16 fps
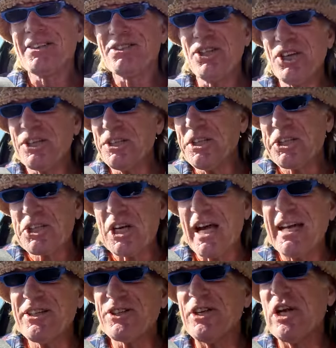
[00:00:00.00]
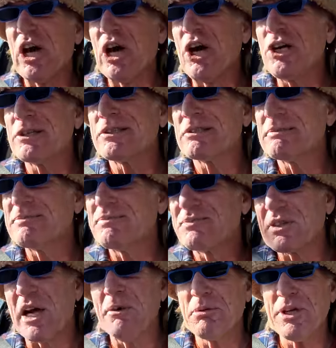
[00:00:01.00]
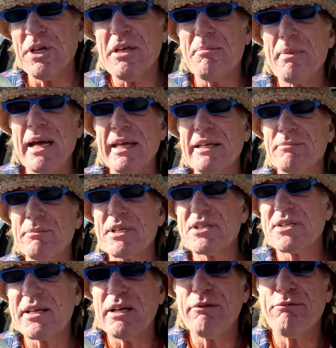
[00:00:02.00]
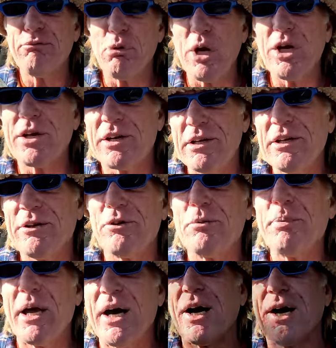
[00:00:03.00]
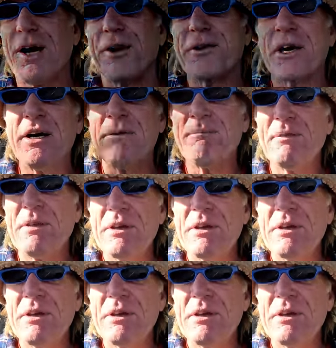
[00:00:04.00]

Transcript: It's not going to change a lot. I'm going to make myself work a little bit harder